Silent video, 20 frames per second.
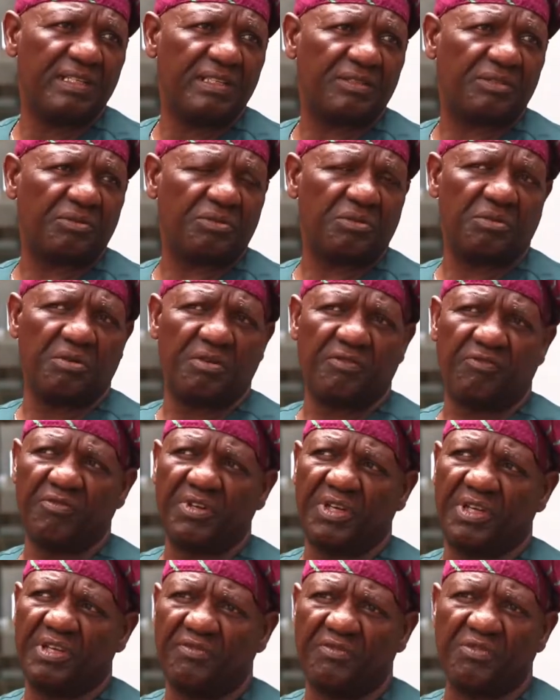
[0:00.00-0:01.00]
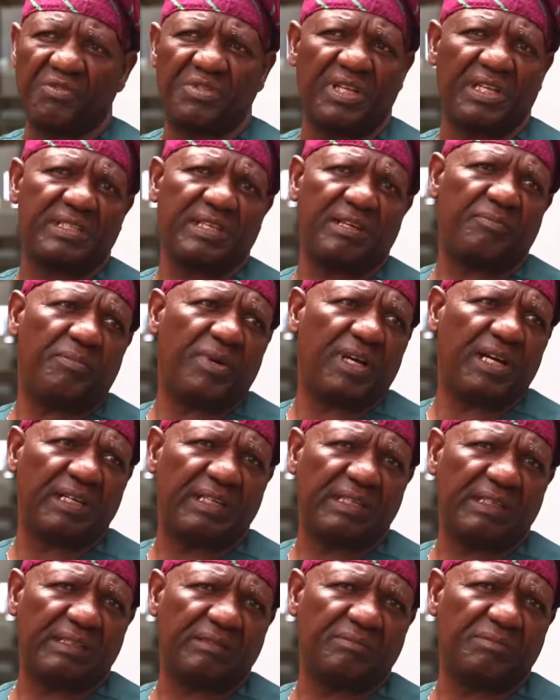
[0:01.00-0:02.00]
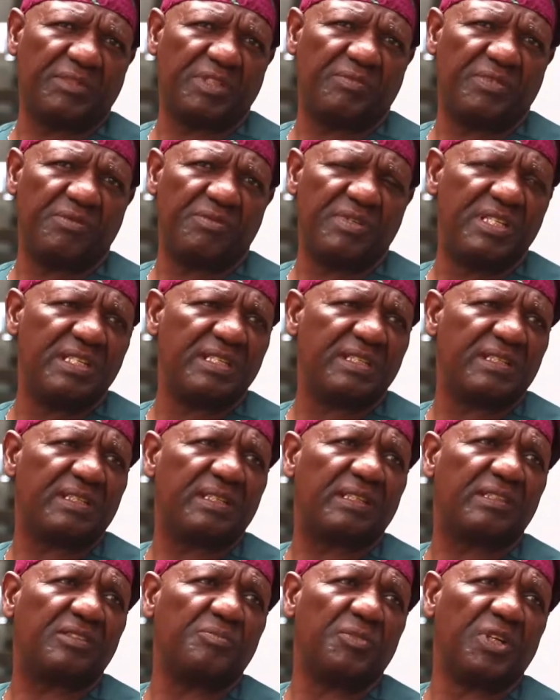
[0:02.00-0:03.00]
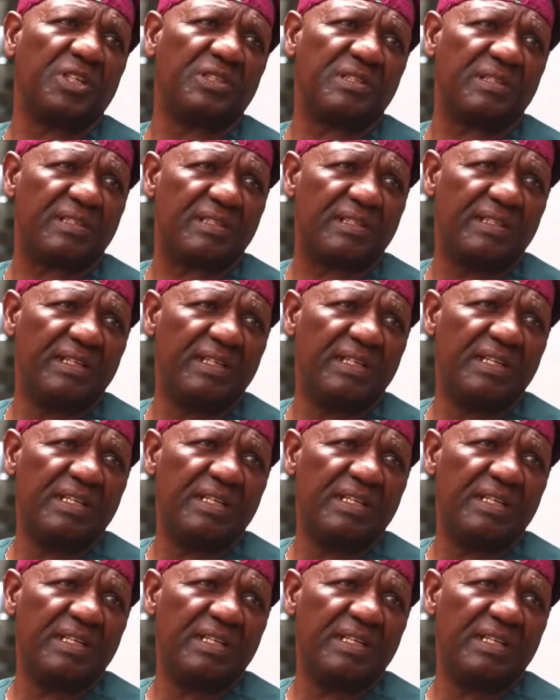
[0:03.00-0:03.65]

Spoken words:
So if we give you a starter pack, maybe within 6 months,